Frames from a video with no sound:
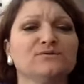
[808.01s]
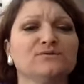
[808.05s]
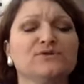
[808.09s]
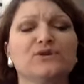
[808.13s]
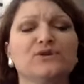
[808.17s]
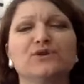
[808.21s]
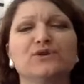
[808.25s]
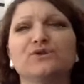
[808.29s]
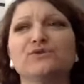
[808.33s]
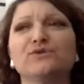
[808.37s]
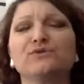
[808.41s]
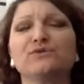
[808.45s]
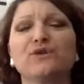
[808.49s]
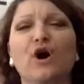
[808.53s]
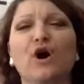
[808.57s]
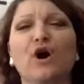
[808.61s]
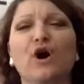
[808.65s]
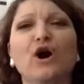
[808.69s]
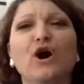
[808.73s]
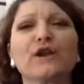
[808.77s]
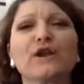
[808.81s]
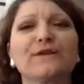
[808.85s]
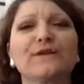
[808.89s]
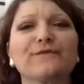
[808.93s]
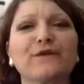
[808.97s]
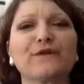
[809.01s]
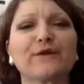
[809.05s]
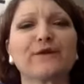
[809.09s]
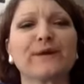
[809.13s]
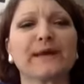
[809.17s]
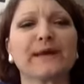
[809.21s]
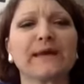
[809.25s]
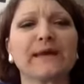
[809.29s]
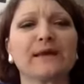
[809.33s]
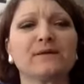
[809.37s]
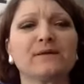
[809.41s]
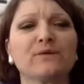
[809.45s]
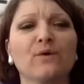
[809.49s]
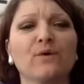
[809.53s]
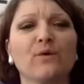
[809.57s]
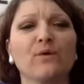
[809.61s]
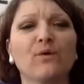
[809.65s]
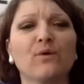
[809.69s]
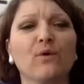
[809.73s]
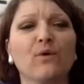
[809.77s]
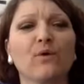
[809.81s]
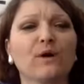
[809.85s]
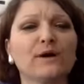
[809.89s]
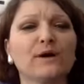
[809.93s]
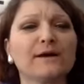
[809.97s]
you the hard of hearing
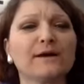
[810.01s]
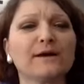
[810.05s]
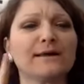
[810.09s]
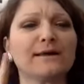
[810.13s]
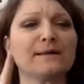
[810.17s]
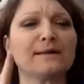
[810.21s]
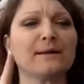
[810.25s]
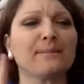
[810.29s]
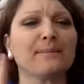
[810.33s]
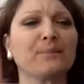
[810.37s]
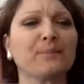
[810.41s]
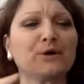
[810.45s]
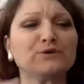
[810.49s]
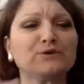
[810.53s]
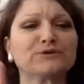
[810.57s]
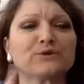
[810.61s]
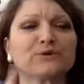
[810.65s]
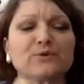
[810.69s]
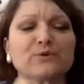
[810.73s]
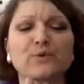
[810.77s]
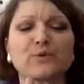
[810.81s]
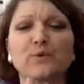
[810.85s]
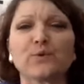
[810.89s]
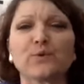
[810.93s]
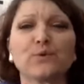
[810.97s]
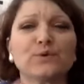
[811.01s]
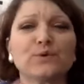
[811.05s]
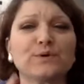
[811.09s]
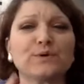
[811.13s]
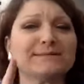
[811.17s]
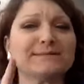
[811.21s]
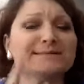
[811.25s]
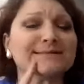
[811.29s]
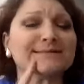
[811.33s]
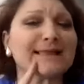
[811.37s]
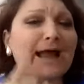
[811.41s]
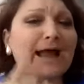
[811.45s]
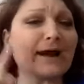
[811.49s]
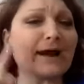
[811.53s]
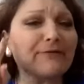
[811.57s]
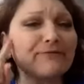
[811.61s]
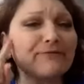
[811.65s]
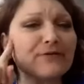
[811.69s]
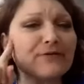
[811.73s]
or a person who is deaf.